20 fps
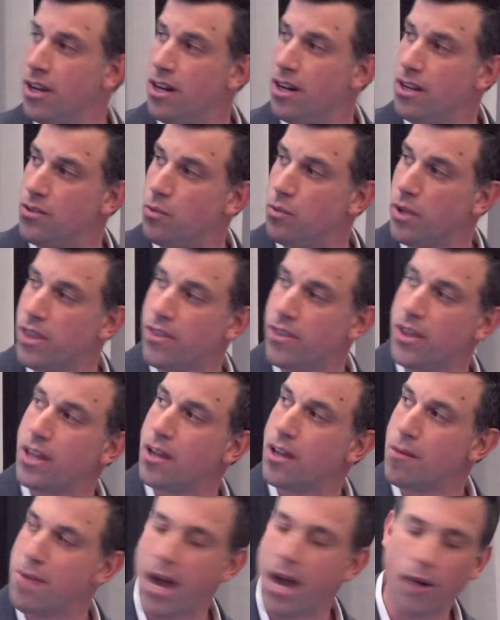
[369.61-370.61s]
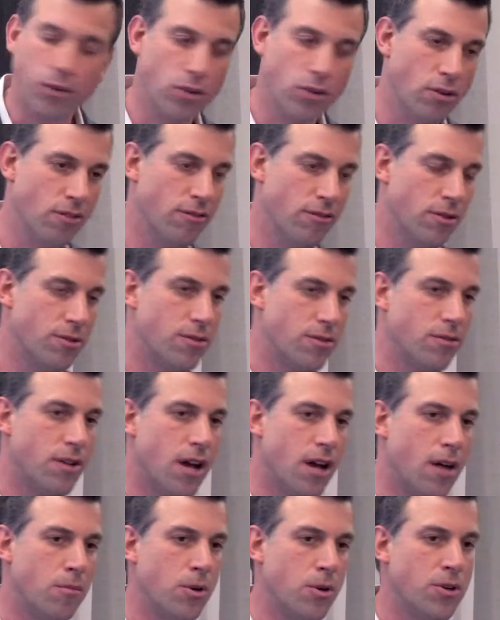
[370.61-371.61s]
And as we think about universal
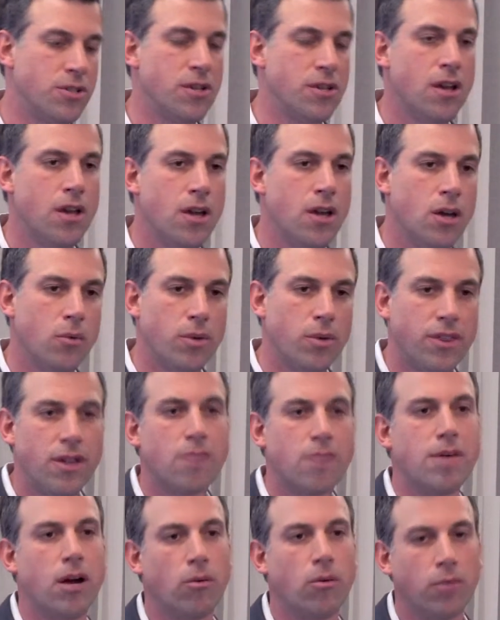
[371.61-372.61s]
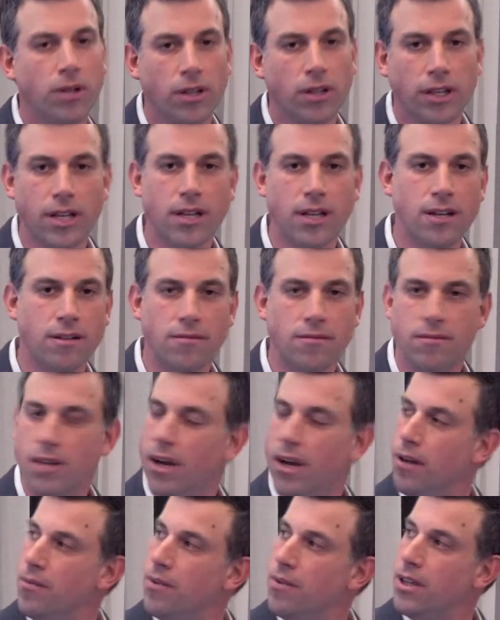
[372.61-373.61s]
commerce, we think about it really in
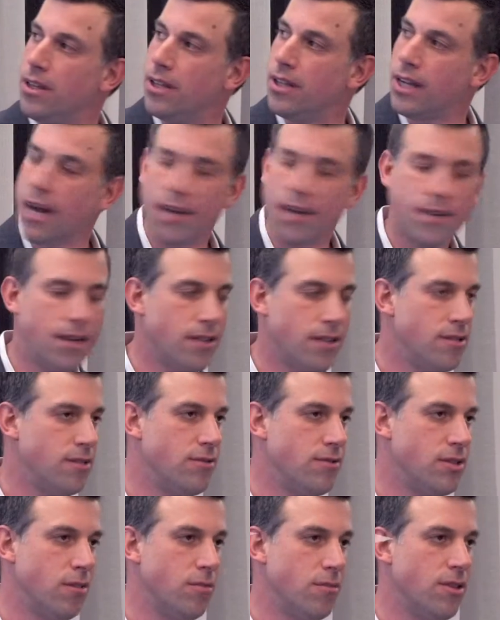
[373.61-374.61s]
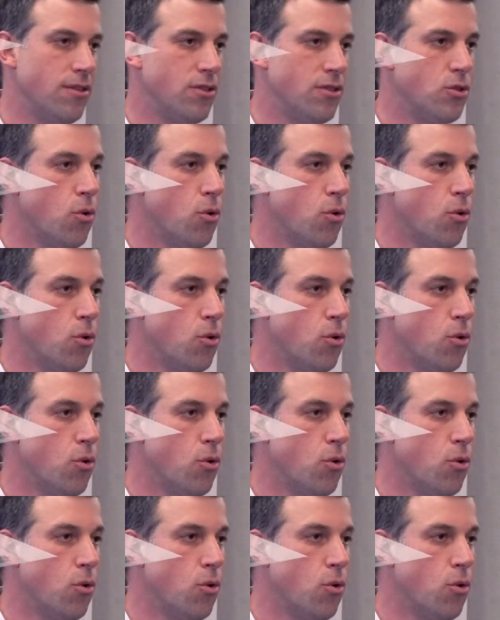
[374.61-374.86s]
the context of some of these